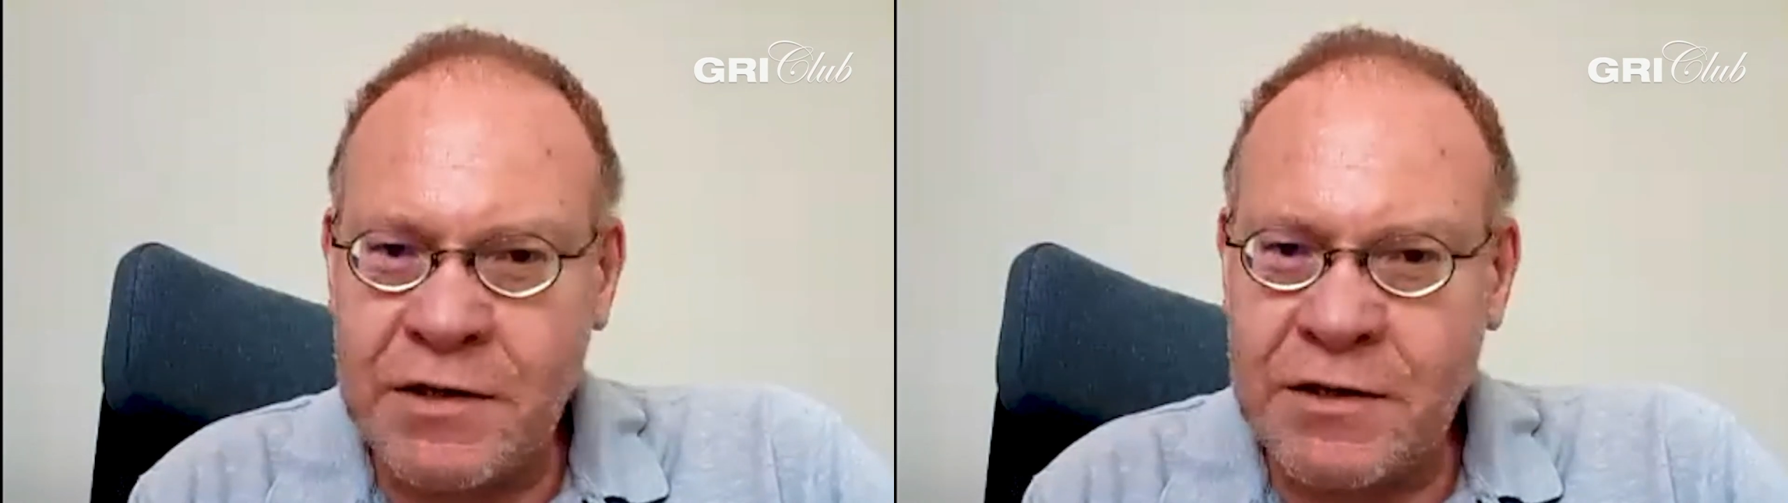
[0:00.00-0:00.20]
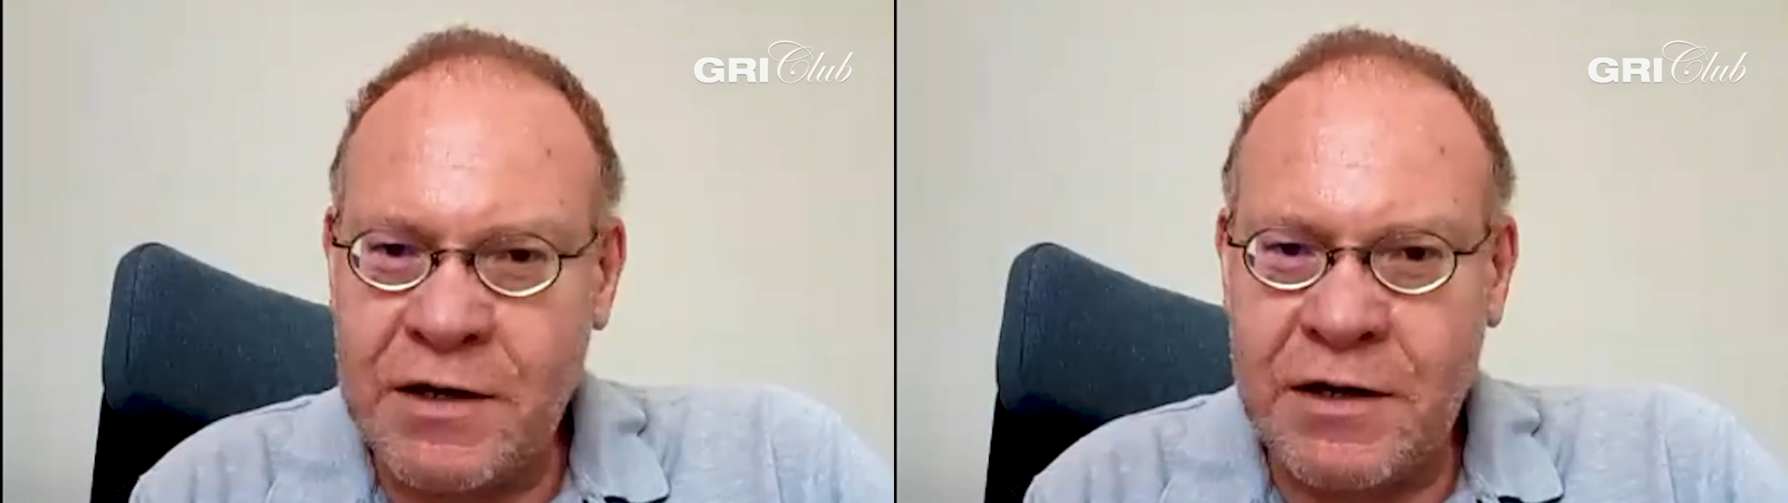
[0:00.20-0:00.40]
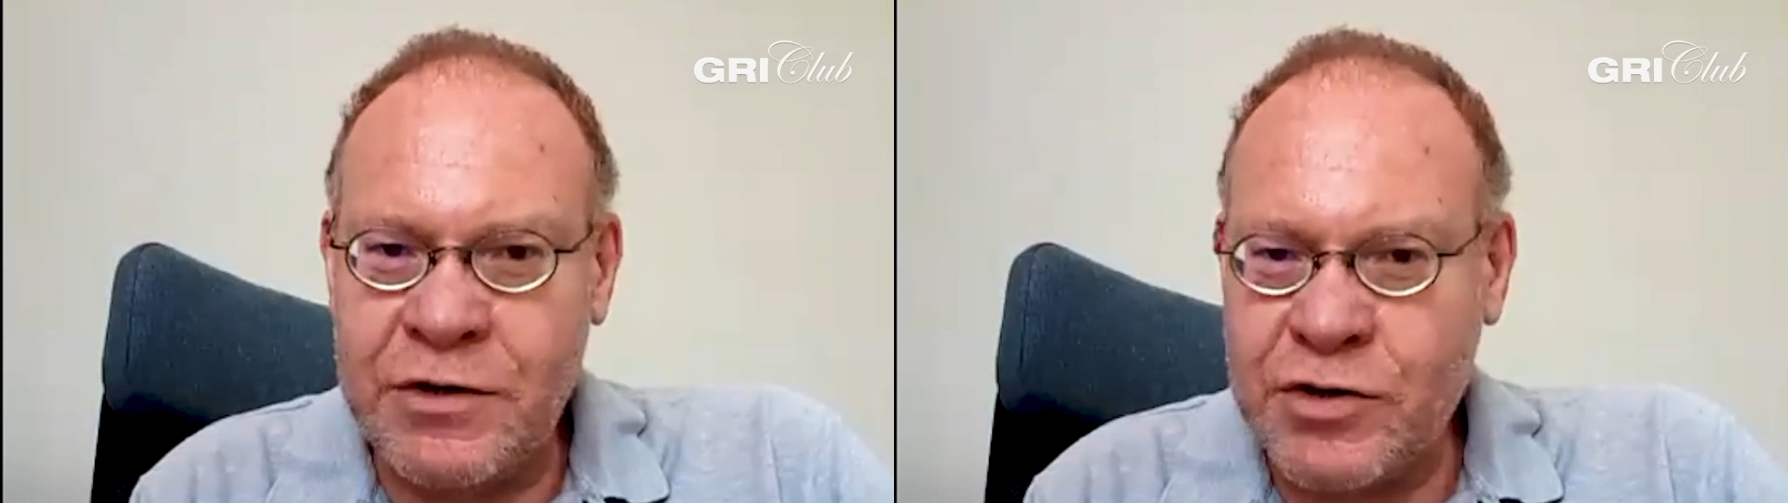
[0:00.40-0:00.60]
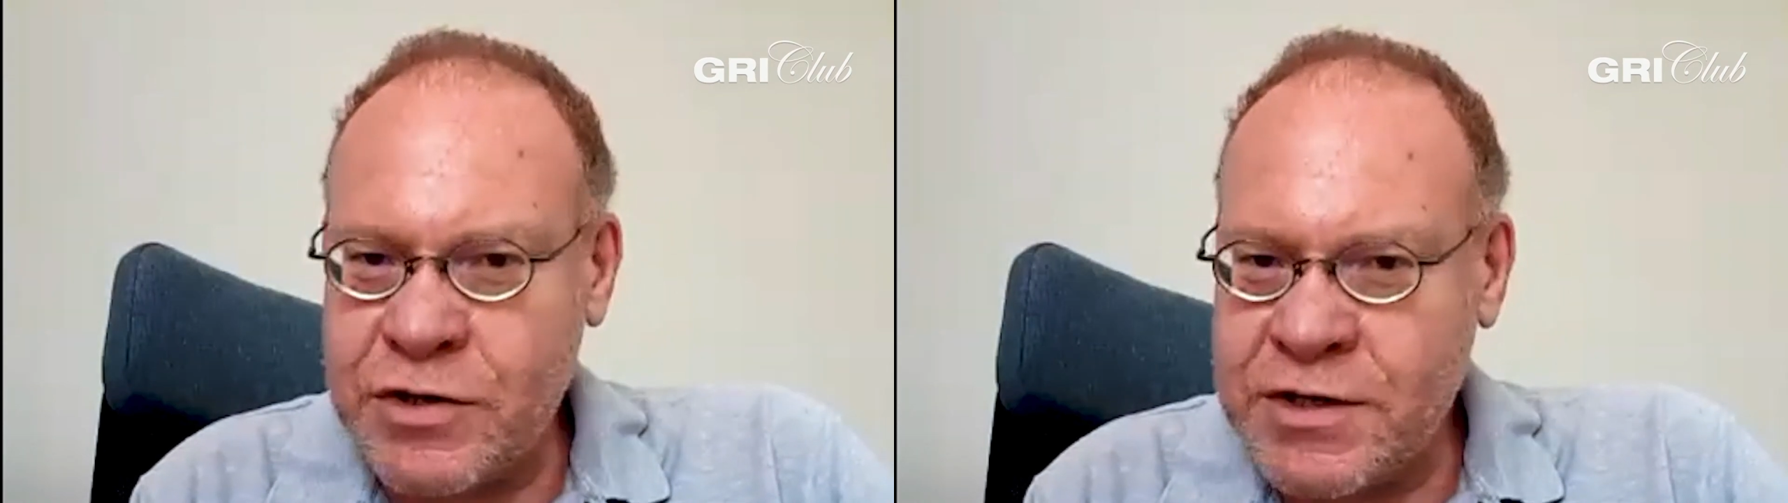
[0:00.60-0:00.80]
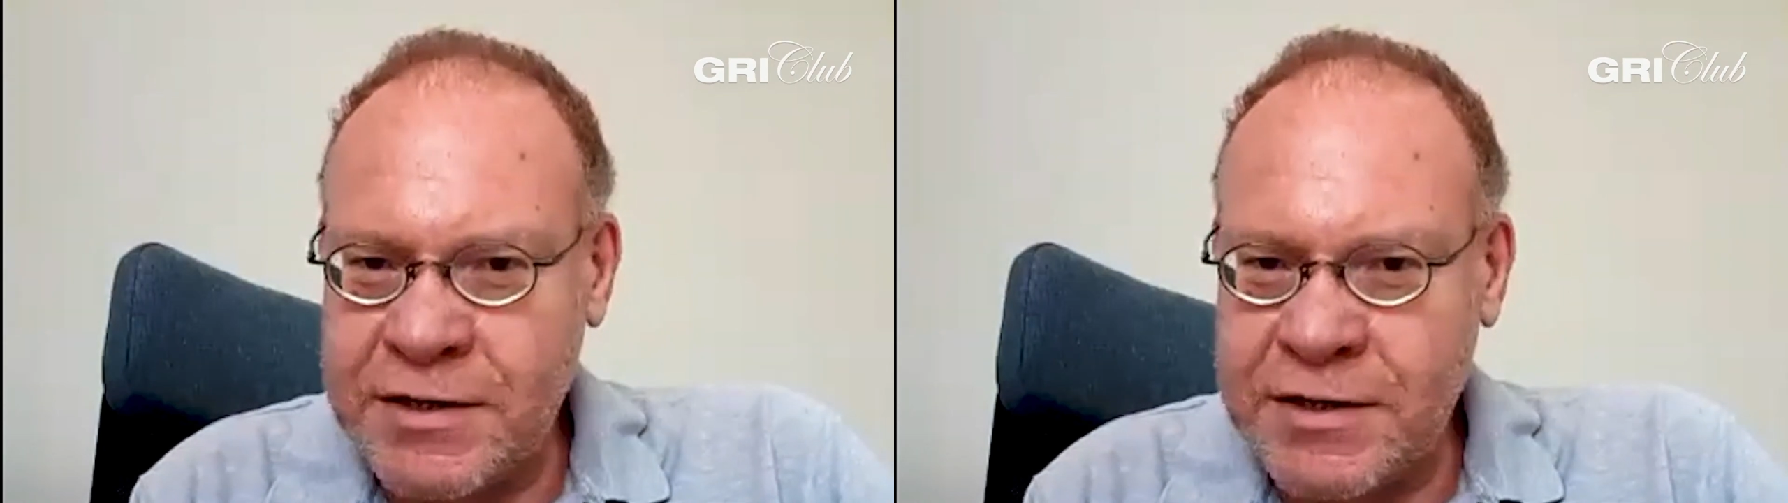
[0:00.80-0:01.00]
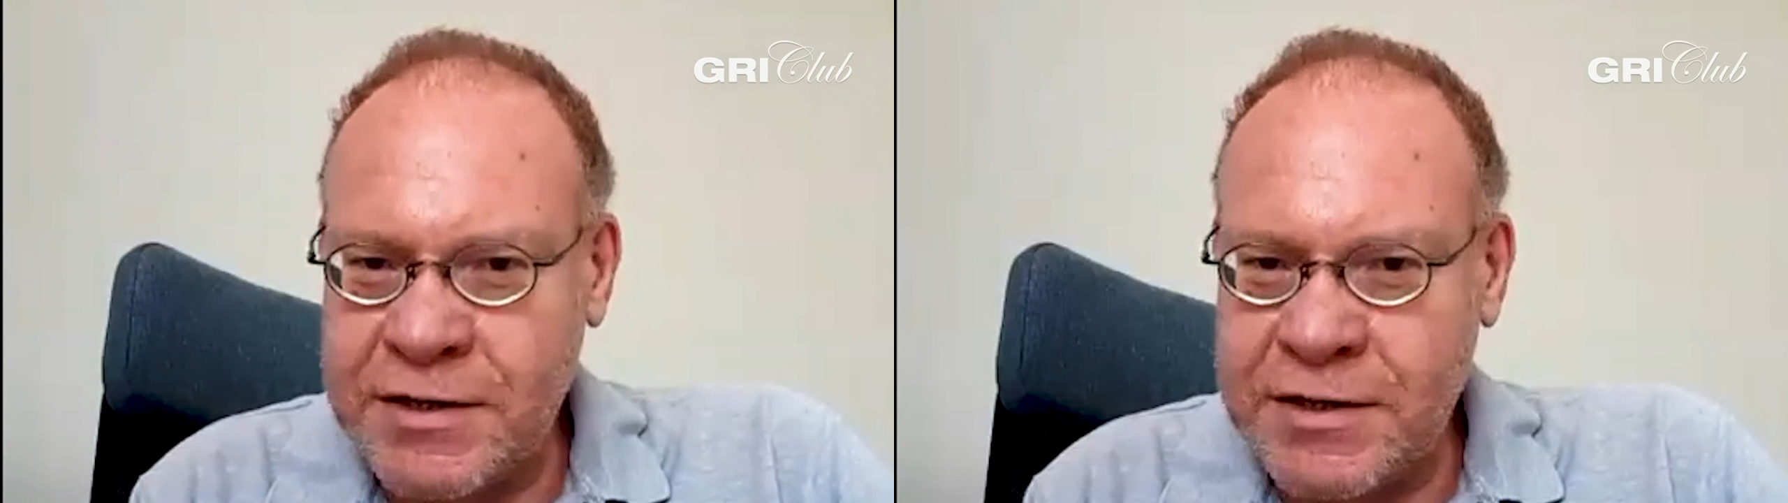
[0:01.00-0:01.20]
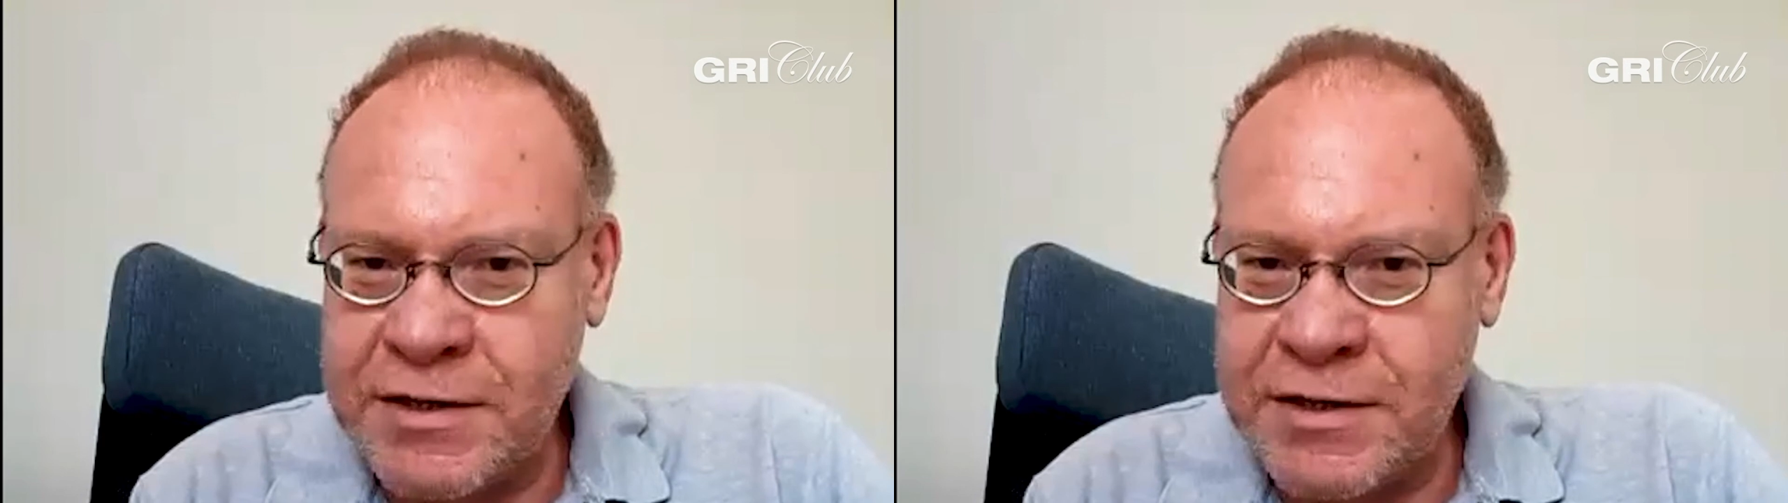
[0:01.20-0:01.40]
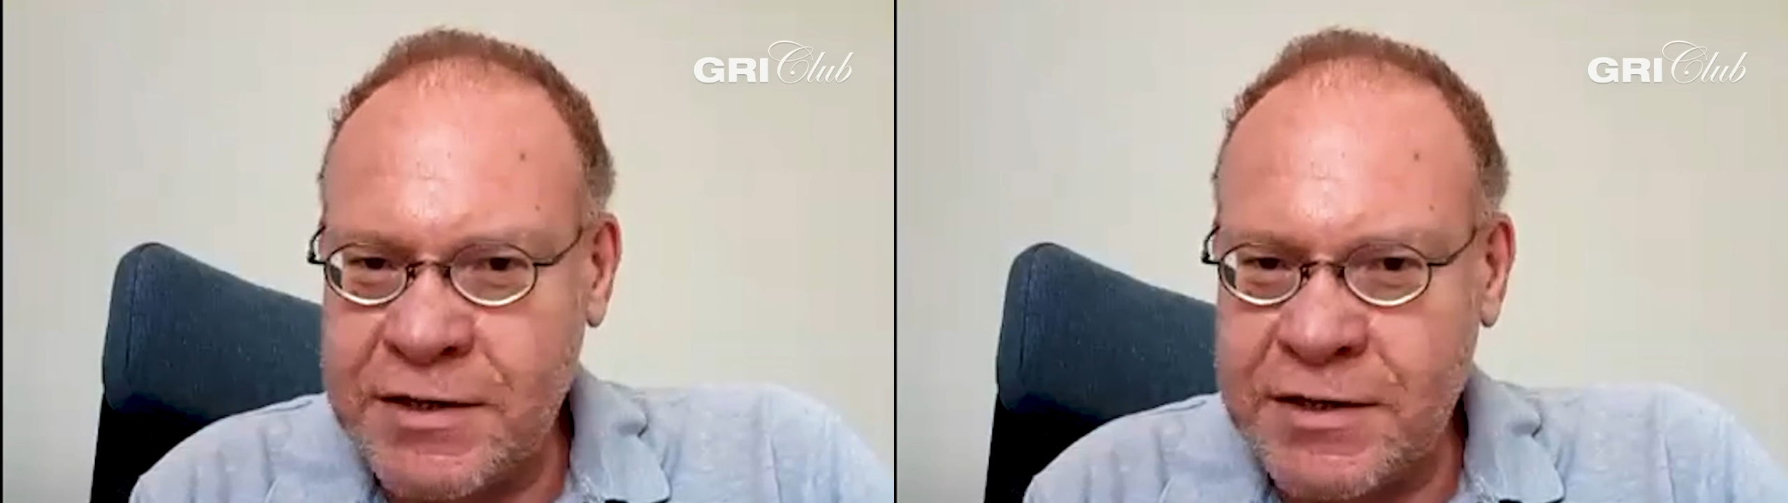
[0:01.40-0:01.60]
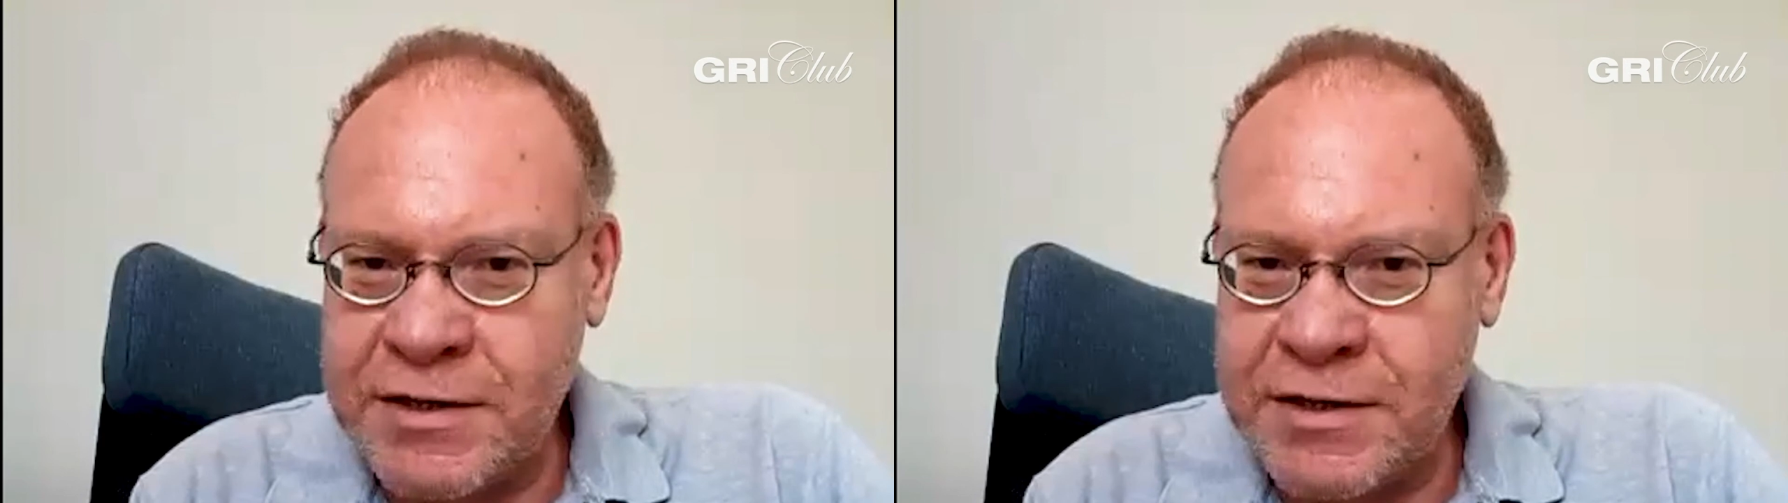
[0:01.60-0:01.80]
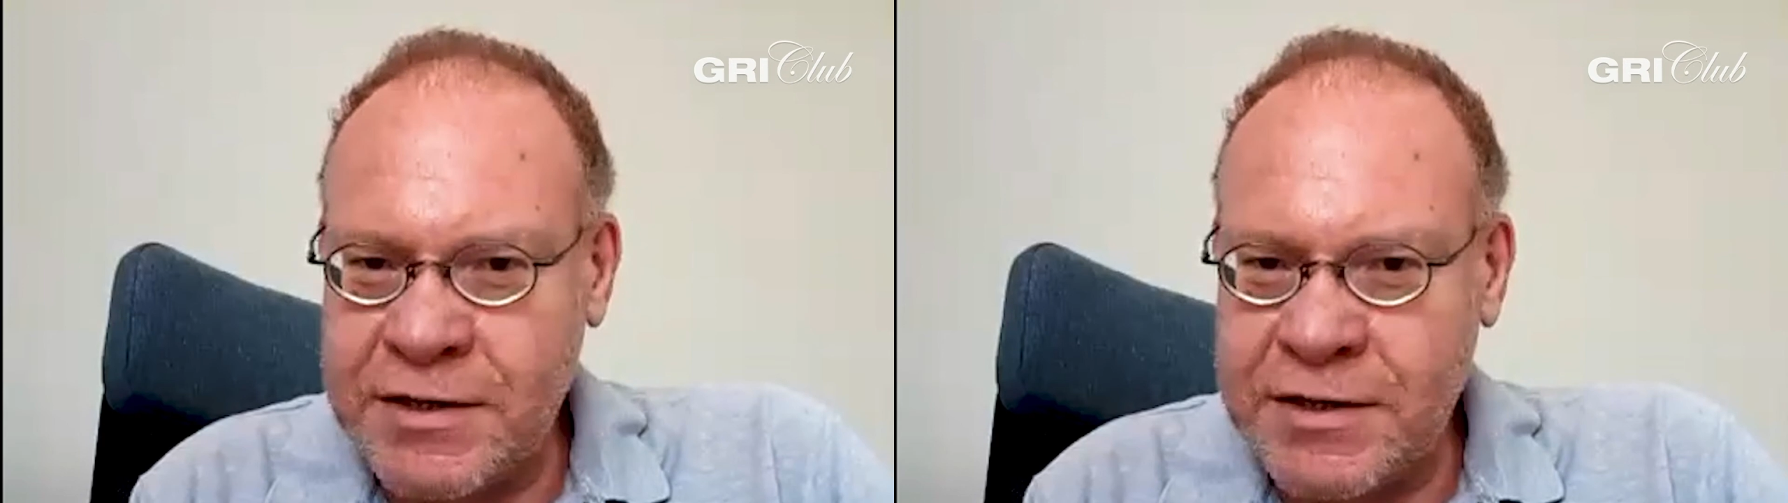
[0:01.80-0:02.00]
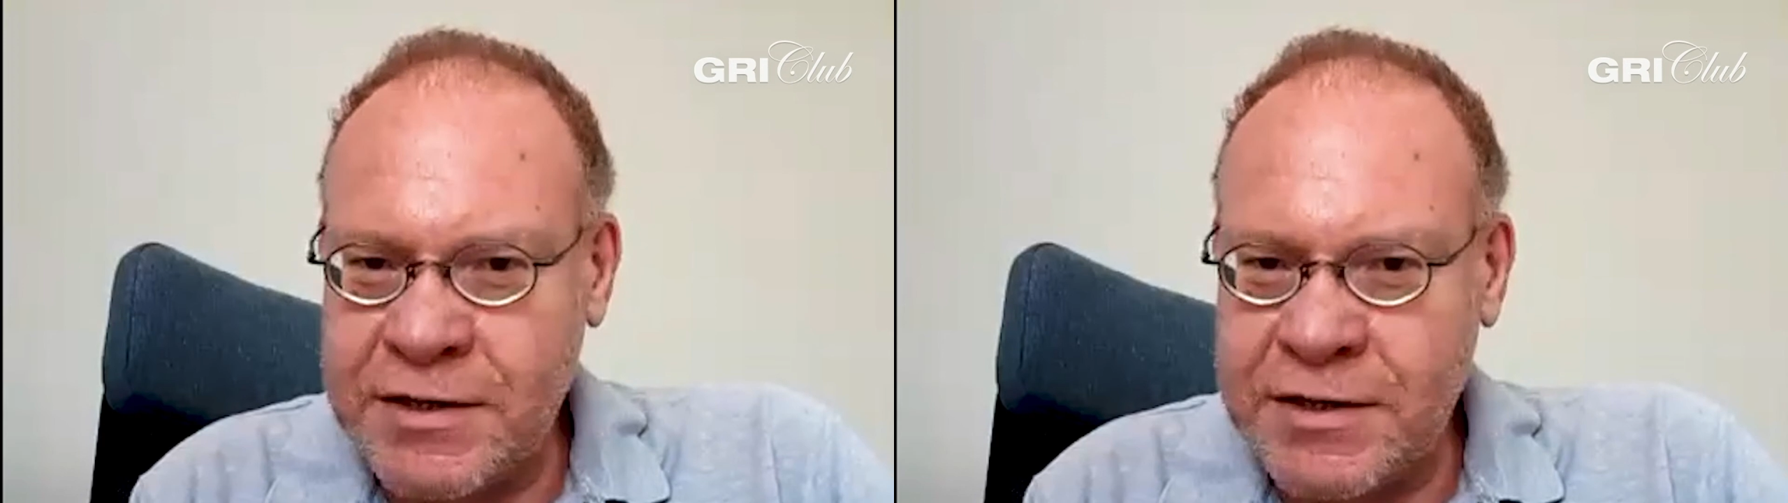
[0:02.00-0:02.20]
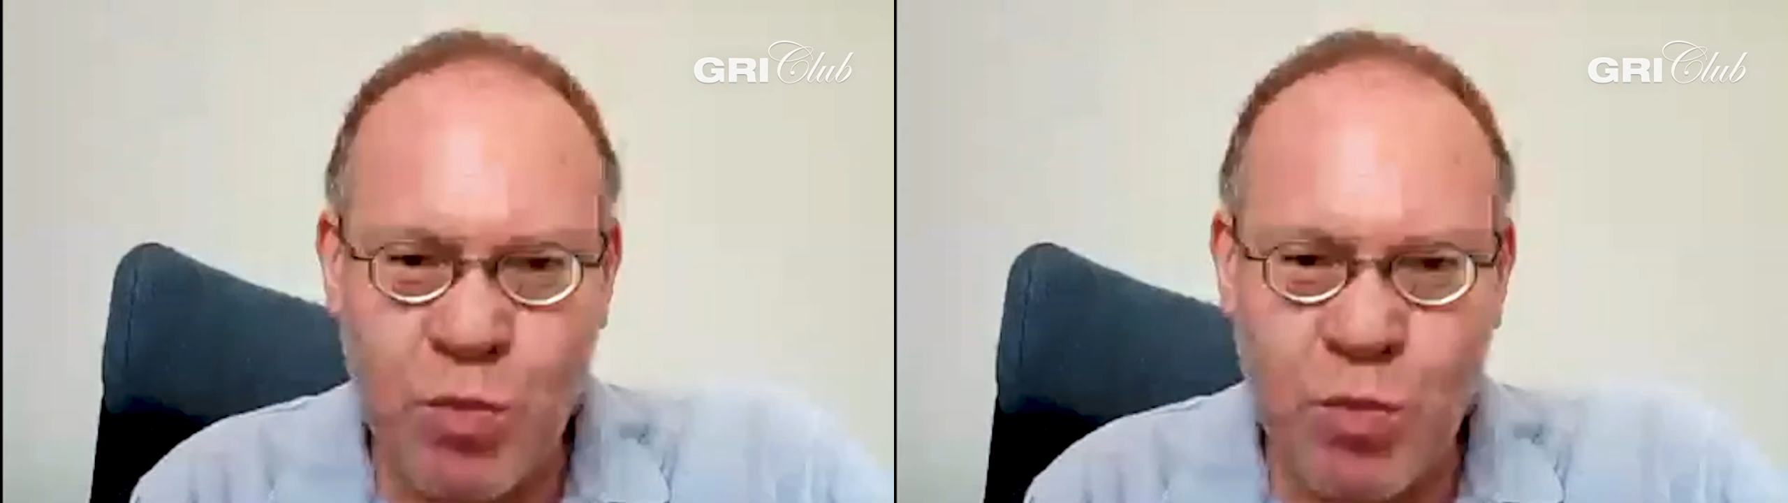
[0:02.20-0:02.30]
interesting deals, large and small,